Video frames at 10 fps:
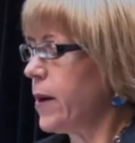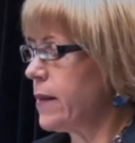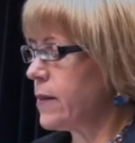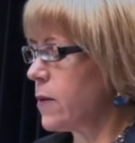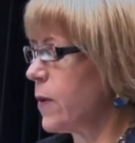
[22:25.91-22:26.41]

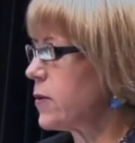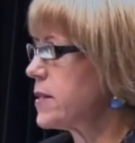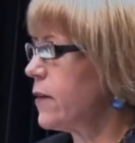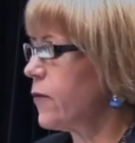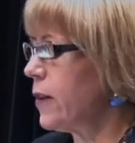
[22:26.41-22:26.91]
But the real
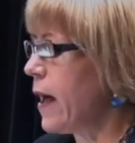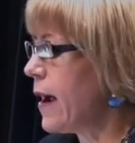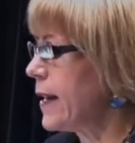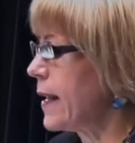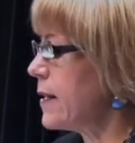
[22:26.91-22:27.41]
silver
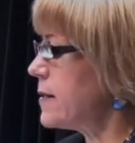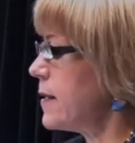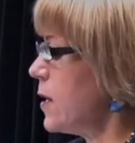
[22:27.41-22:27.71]
lining is